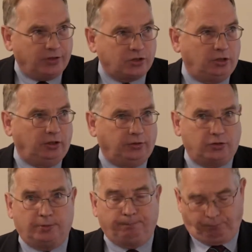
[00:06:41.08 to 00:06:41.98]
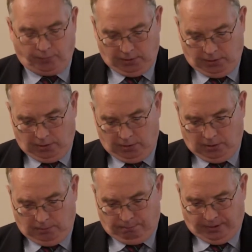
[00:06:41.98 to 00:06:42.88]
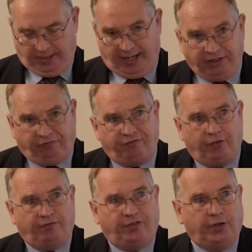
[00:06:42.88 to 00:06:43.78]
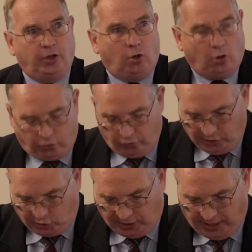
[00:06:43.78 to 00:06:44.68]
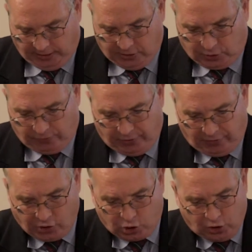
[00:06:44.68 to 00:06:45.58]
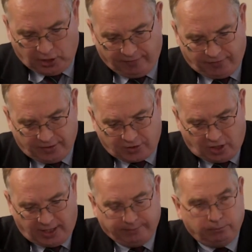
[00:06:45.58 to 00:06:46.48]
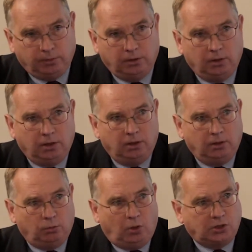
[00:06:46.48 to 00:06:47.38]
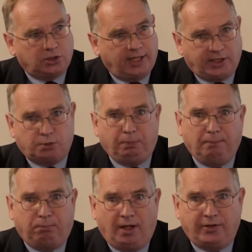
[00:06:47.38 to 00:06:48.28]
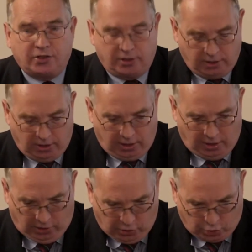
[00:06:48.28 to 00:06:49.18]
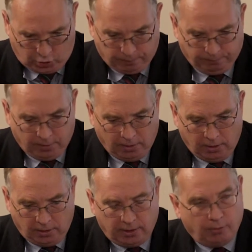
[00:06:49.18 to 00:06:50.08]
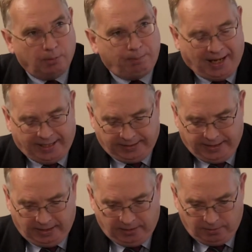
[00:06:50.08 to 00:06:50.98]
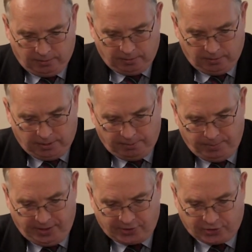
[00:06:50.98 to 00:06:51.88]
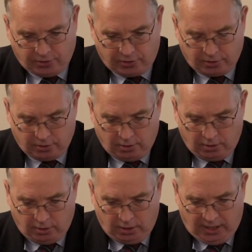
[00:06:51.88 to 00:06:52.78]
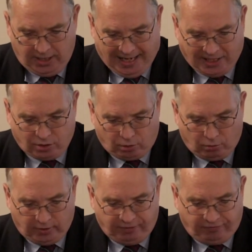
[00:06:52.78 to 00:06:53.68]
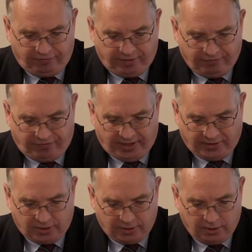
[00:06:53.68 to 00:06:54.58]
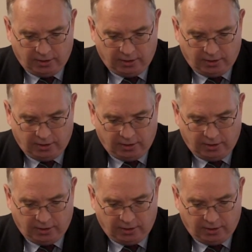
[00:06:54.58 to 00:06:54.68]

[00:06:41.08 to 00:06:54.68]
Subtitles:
returned. But life for the ordinary sailors of the Russian Navy at the time was, let's be blunt, harsh. They were badly administered, inadequately fed,